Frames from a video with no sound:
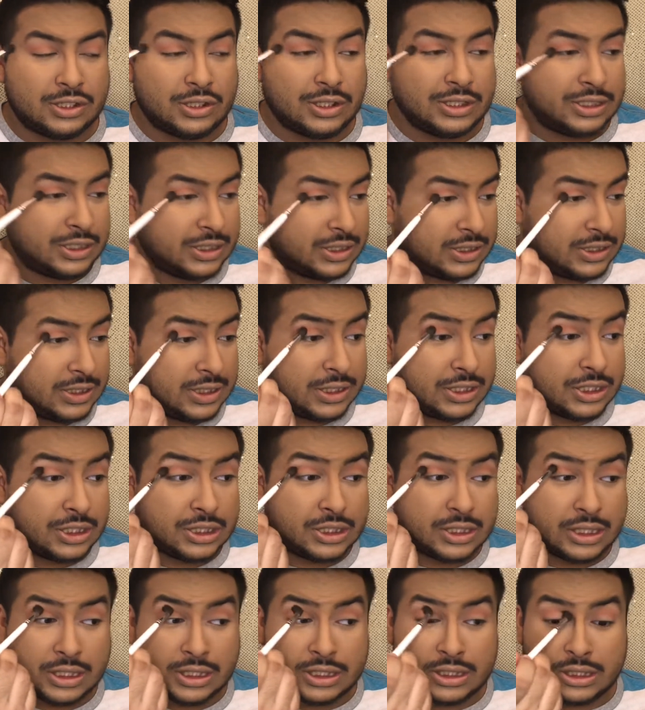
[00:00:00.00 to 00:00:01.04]
So as you can see, it's
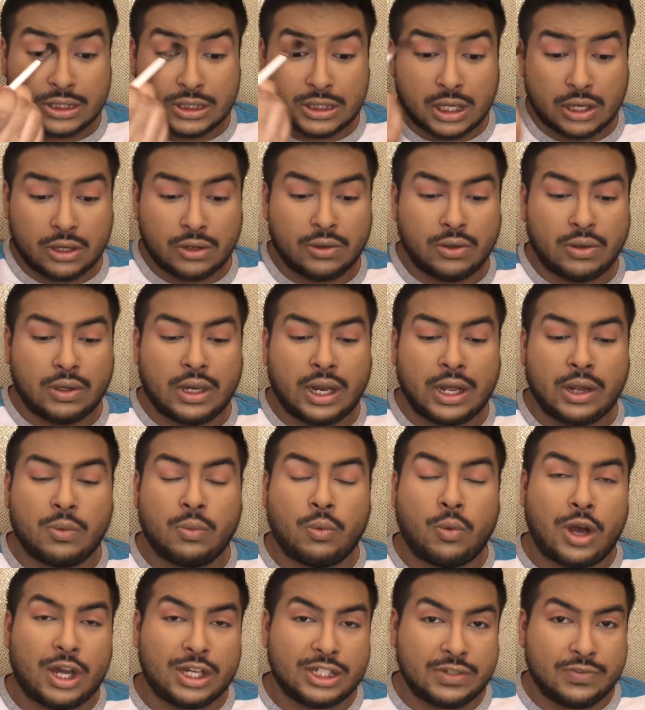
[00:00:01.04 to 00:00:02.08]
just a subtle like
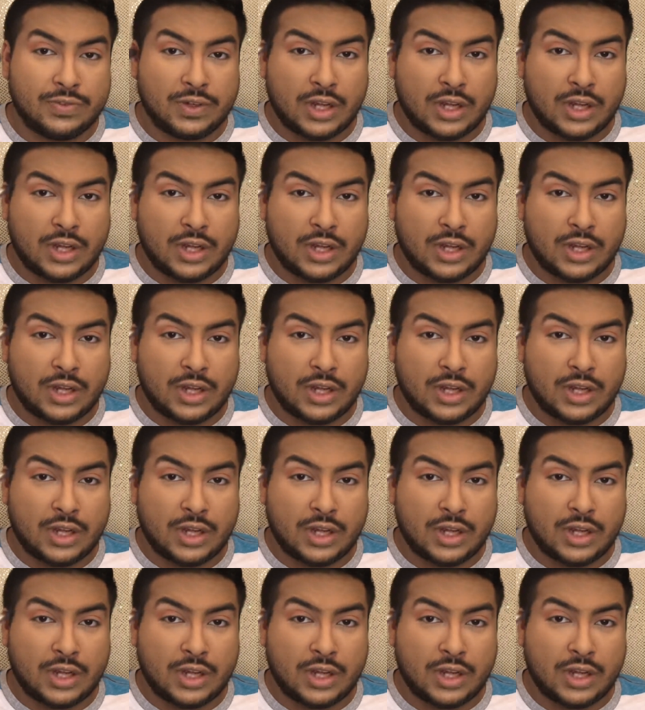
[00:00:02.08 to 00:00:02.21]
wash of